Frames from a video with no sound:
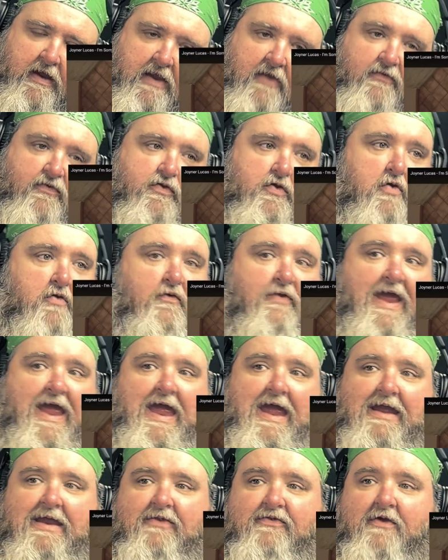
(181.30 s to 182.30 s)
dude's
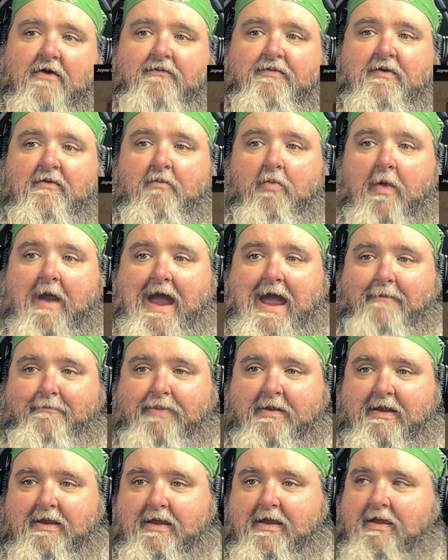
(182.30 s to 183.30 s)
hanging himself and
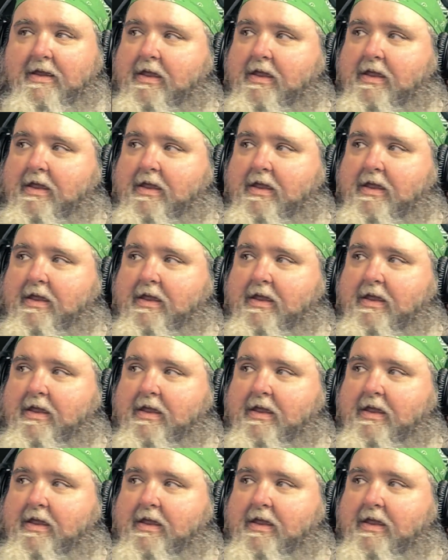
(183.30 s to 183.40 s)
rapping